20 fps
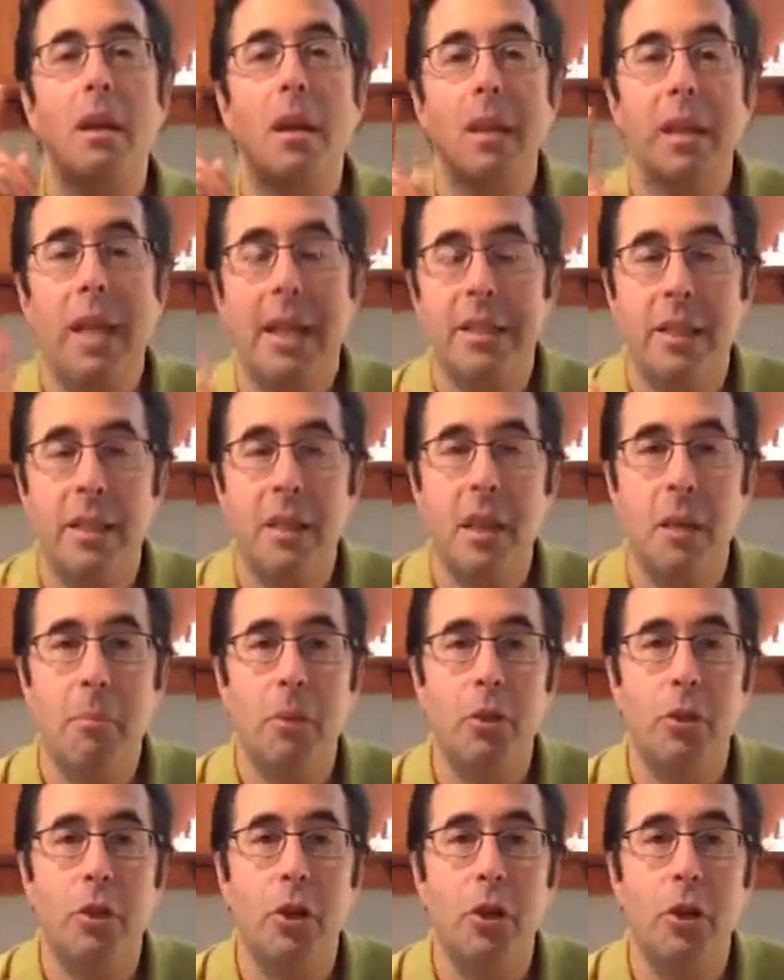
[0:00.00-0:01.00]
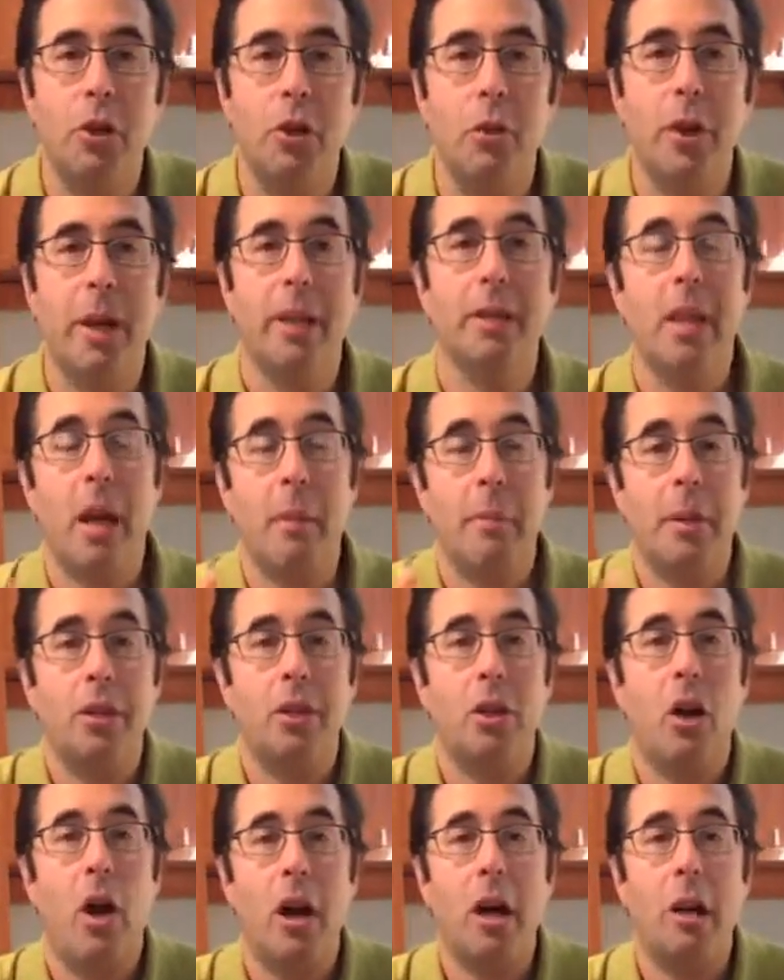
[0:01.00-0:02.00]
Lesson number 2 is I'm going
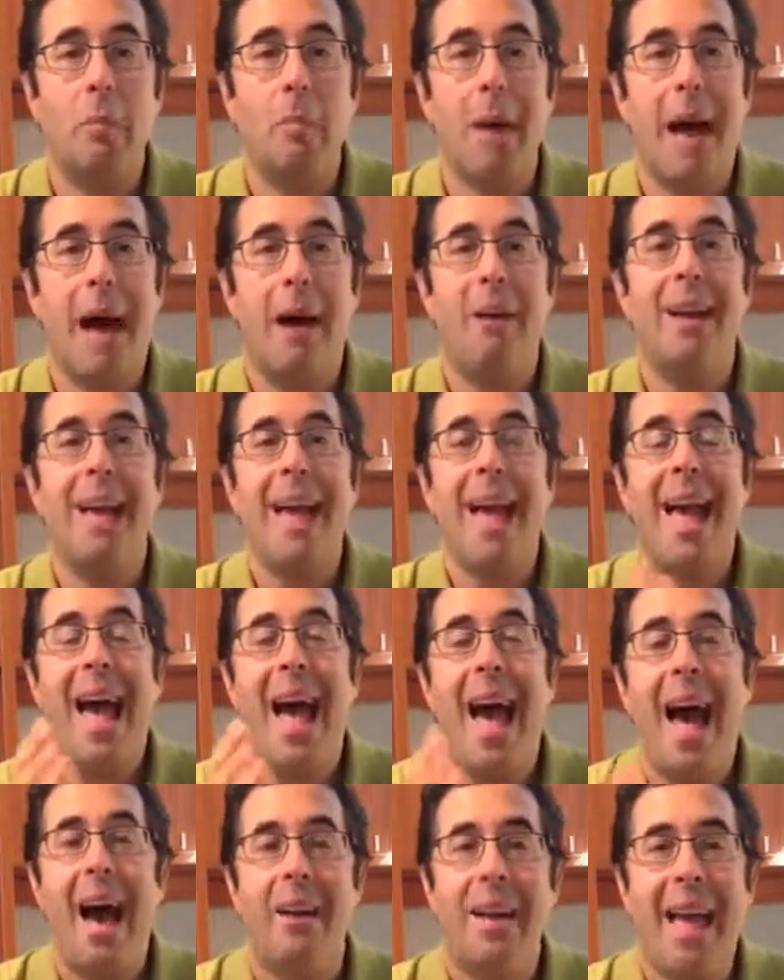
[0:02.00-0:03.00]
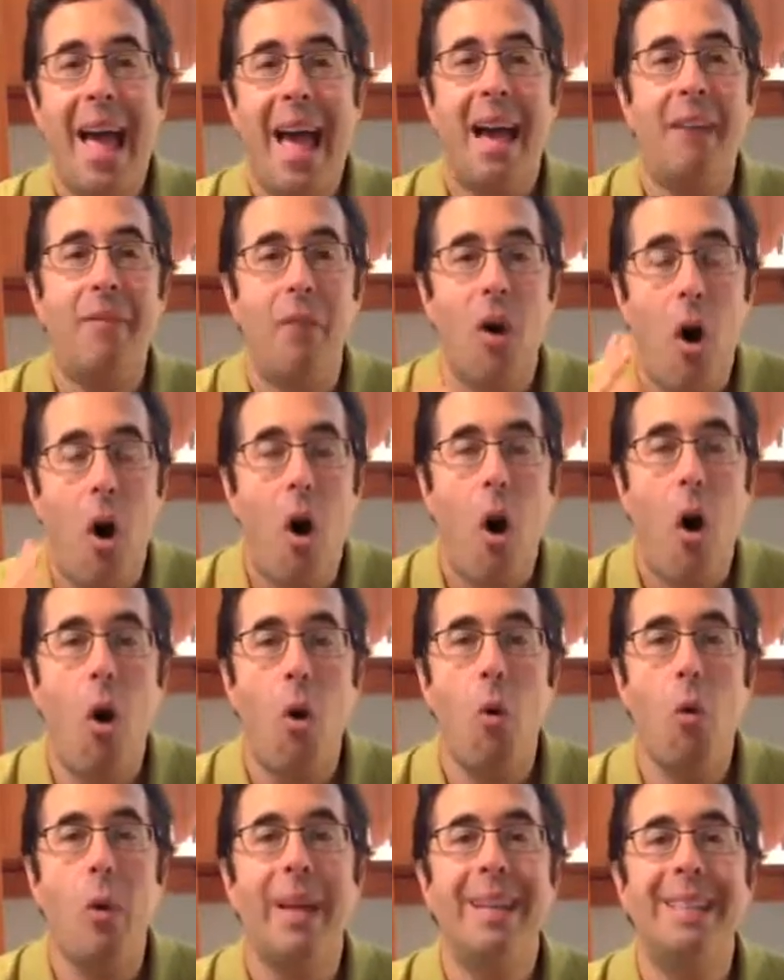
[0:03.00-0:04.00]
to talk about how to have
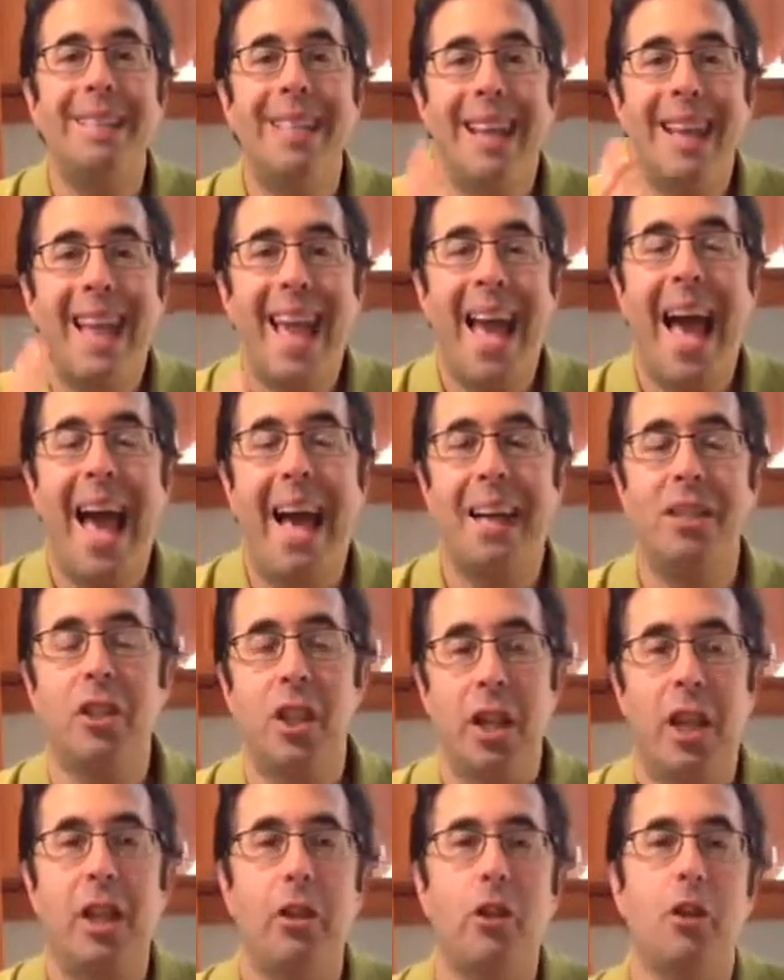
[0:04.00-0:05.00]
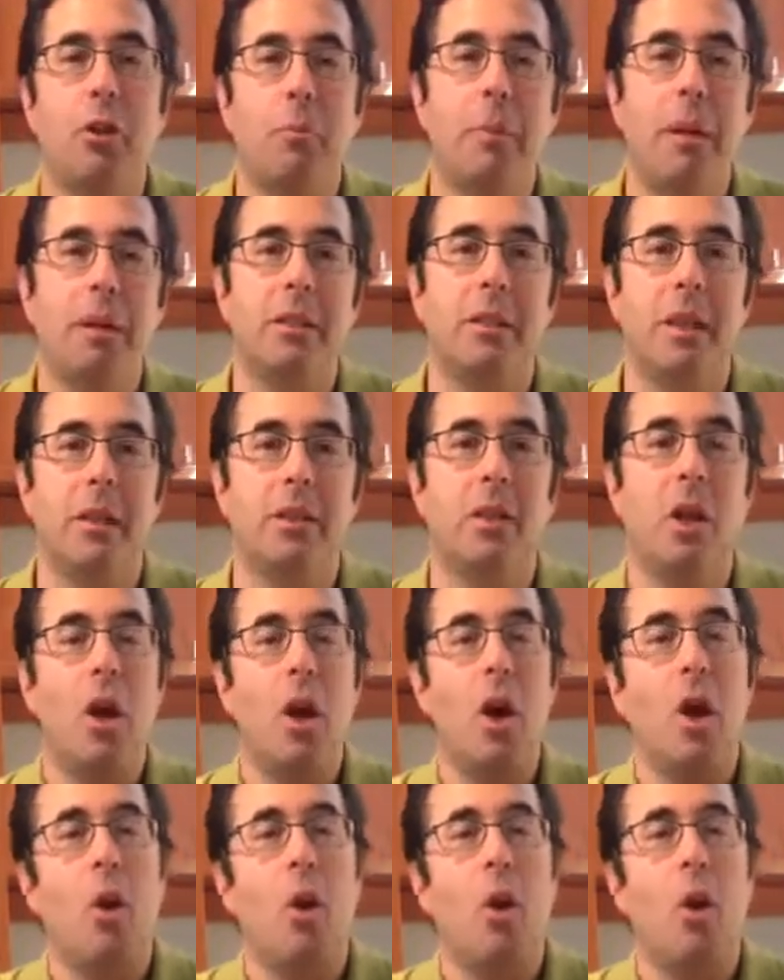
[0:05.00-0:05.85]
always cash in your business.